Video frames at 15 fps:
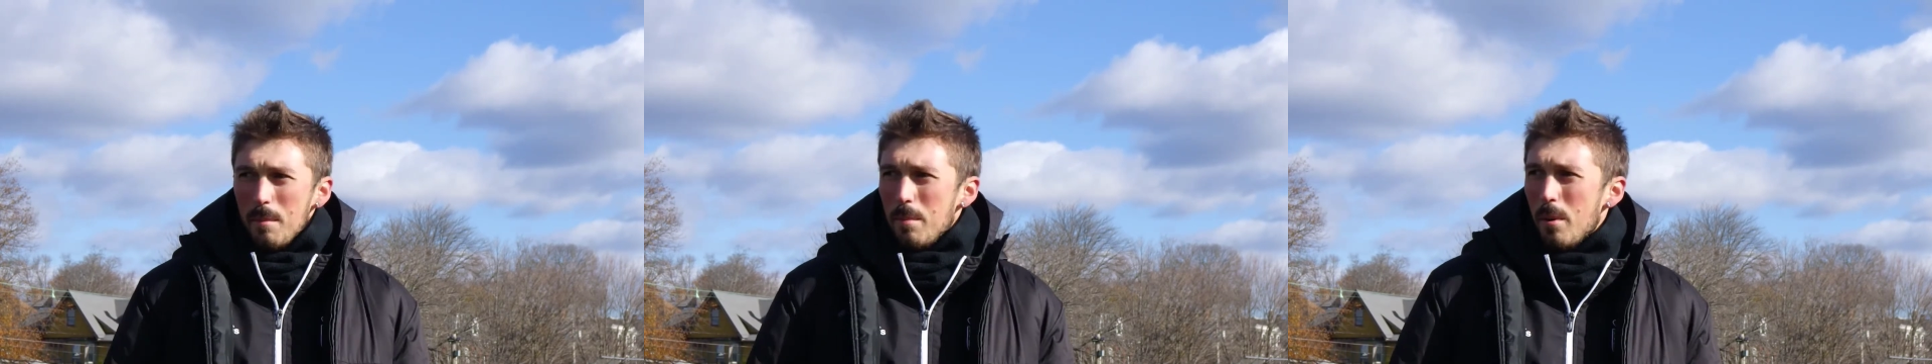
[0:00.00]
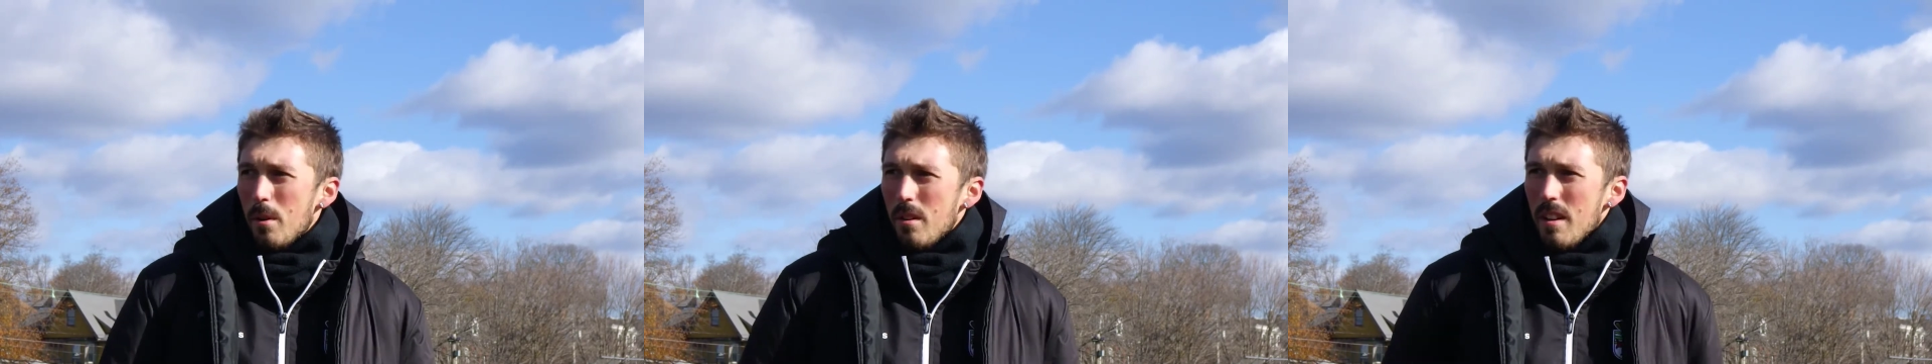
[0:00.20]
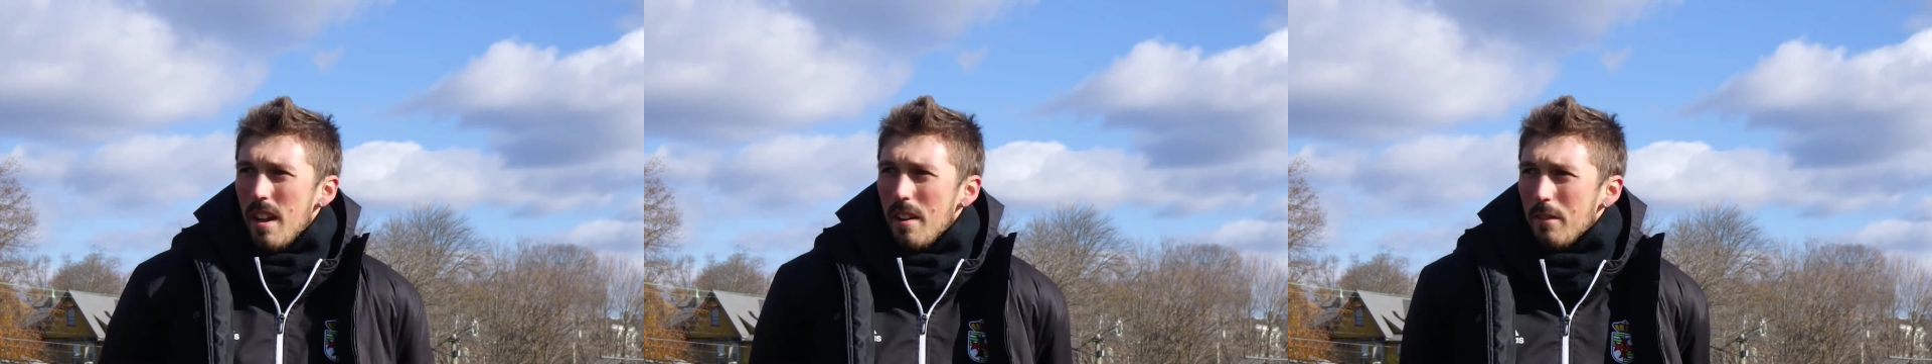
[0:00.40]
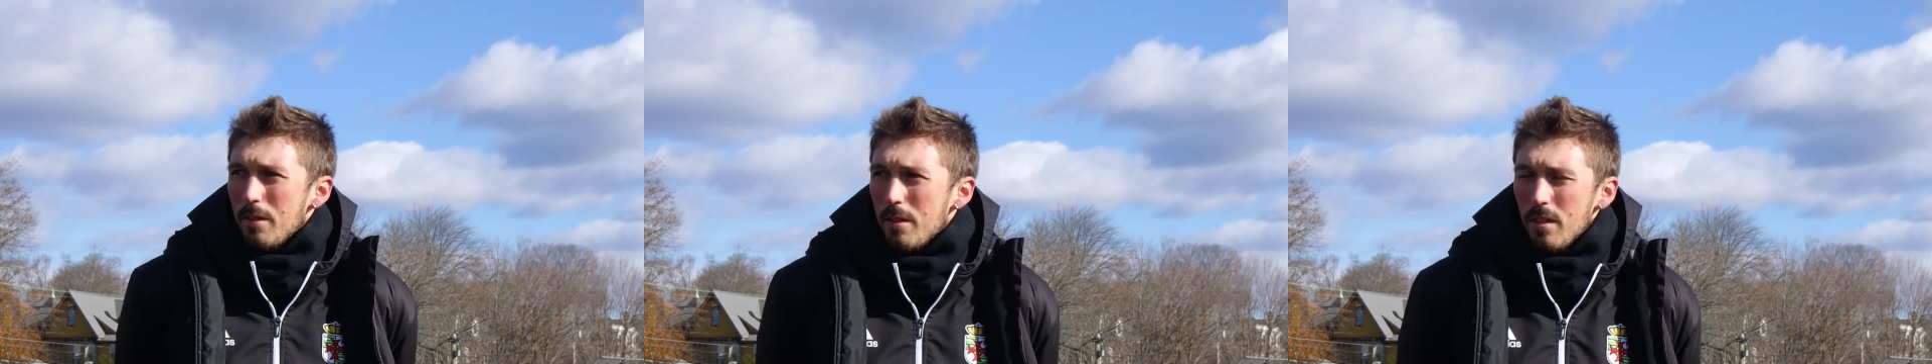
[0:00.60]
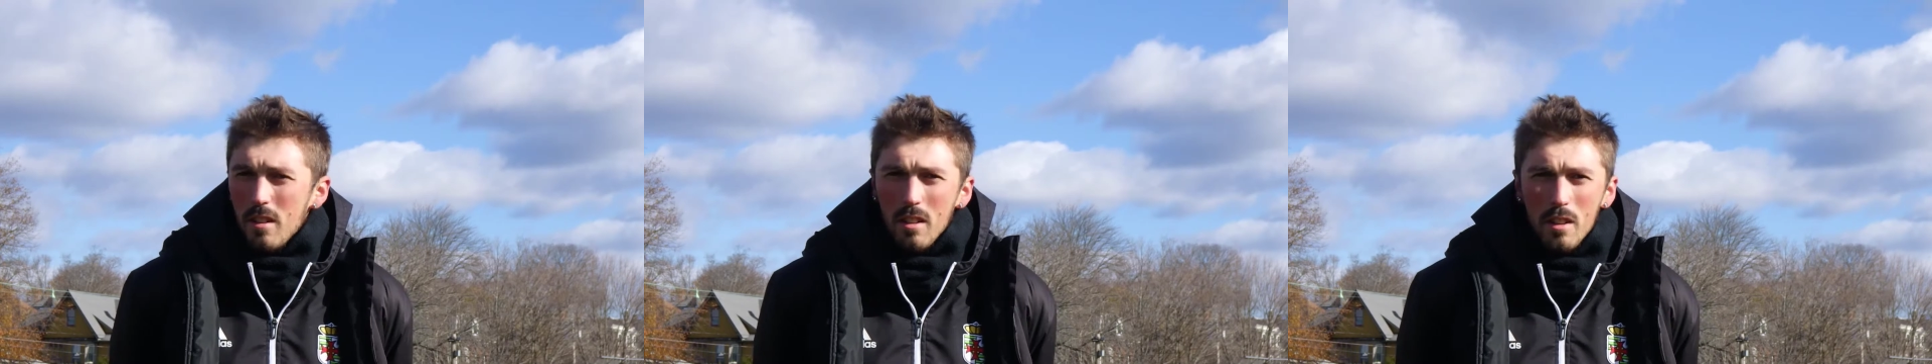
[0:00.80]
Important to
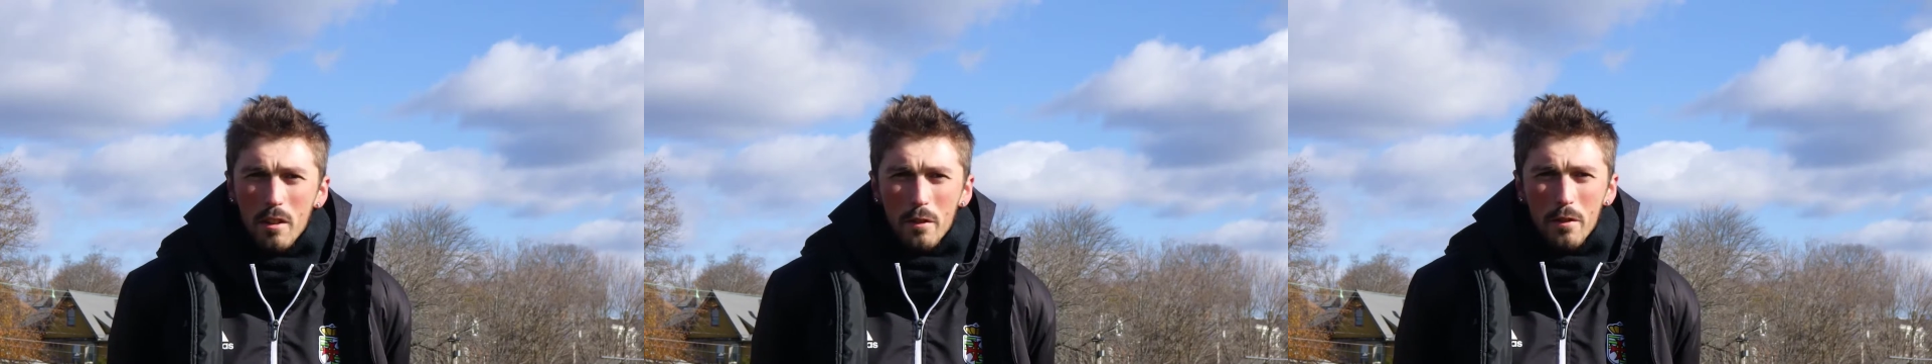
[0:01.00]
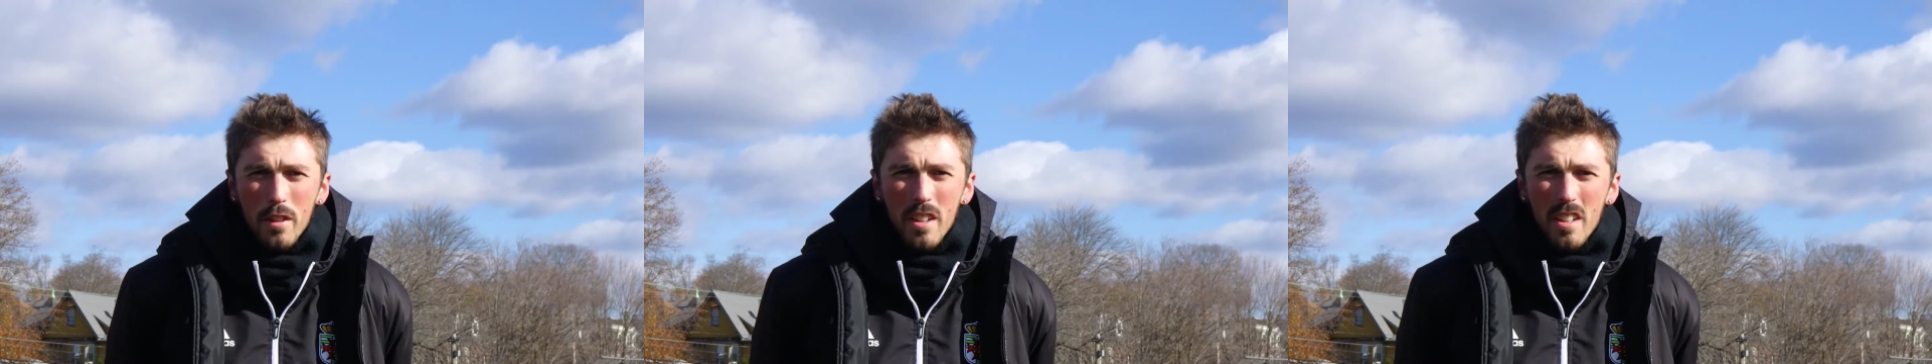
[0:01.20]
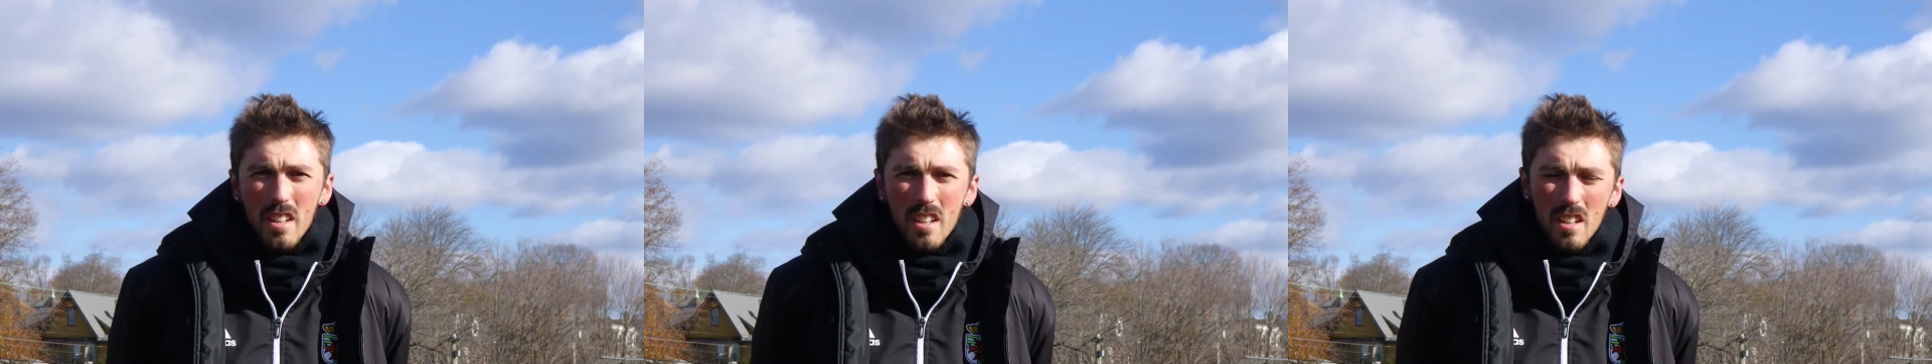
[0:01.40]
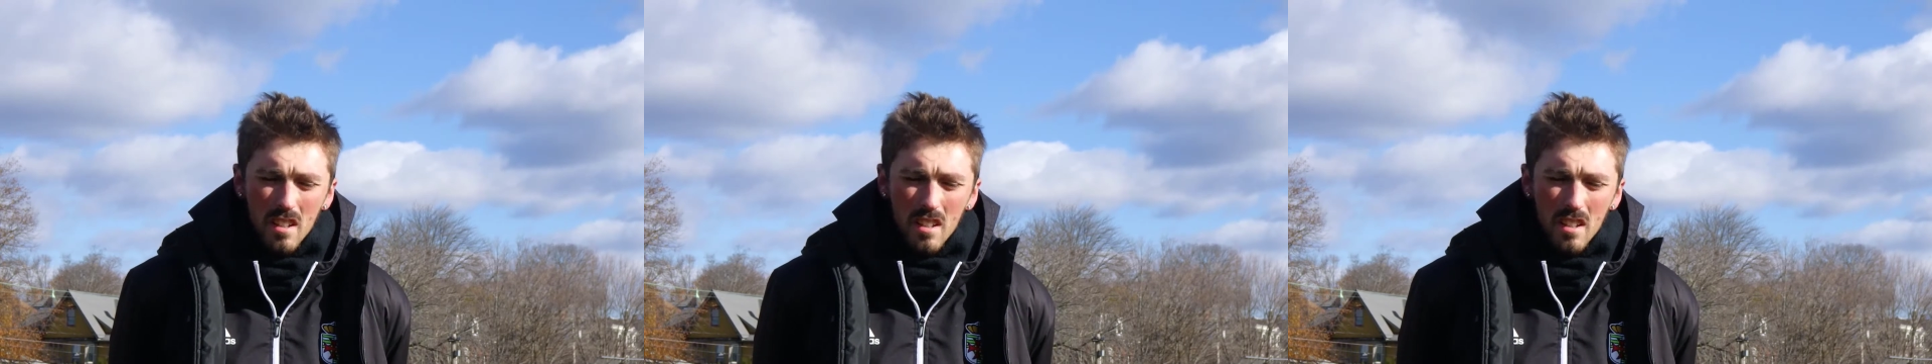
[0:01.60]
have uh, good feet,